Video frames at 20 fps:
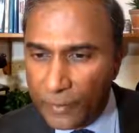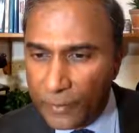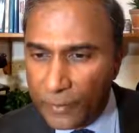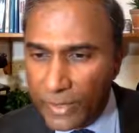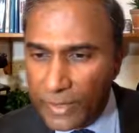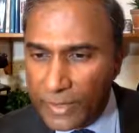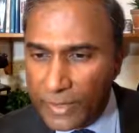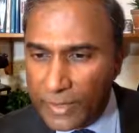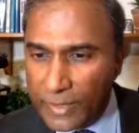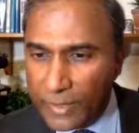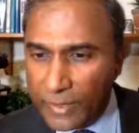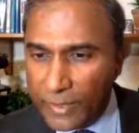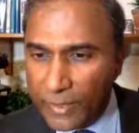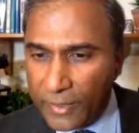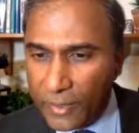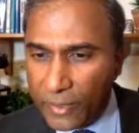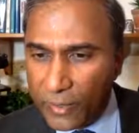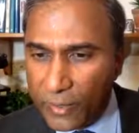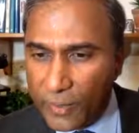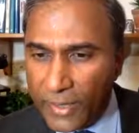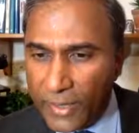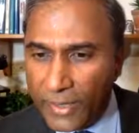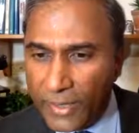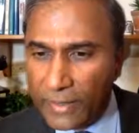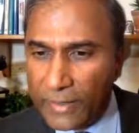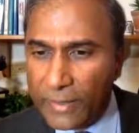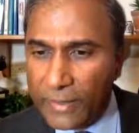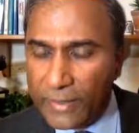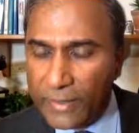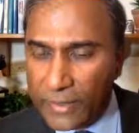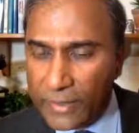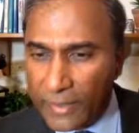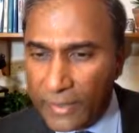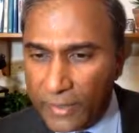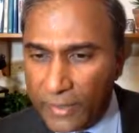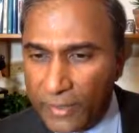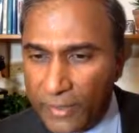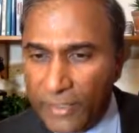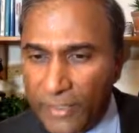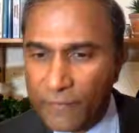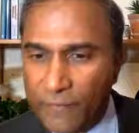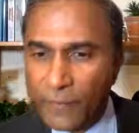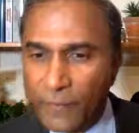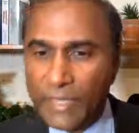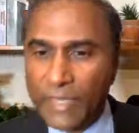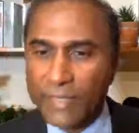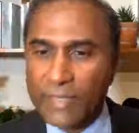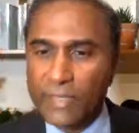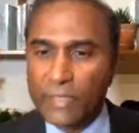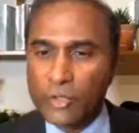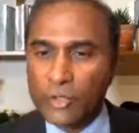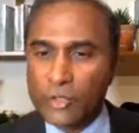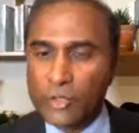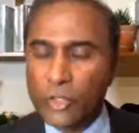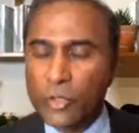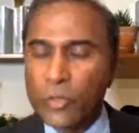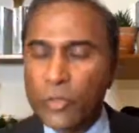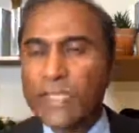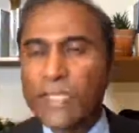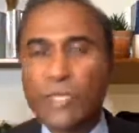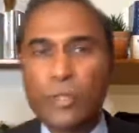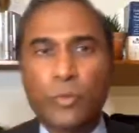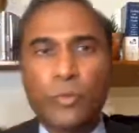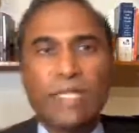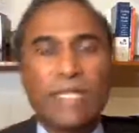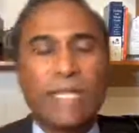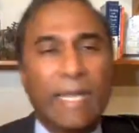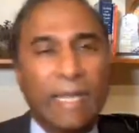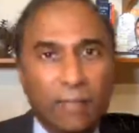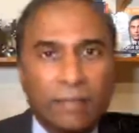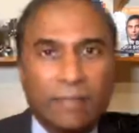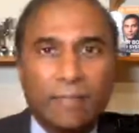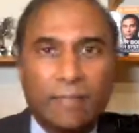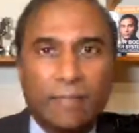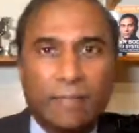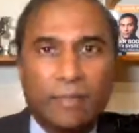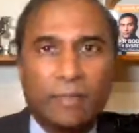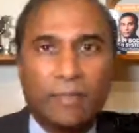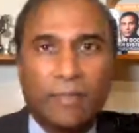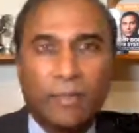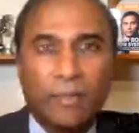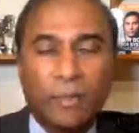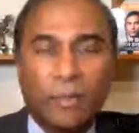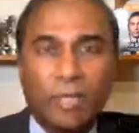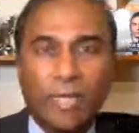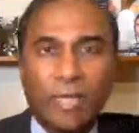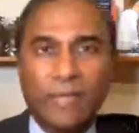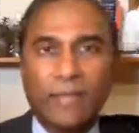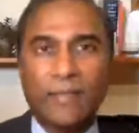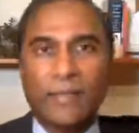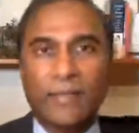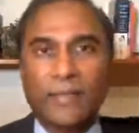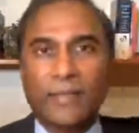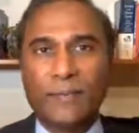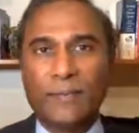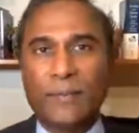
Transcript: We need to get our health back and to get our life back. Jyoti, you nailed it. Okay?